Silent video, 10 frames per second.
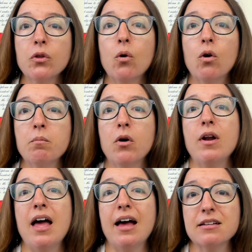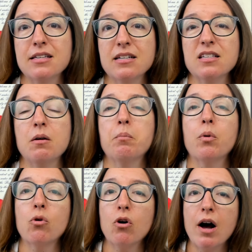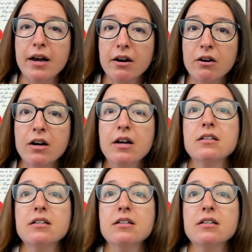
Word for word: hormone excess prior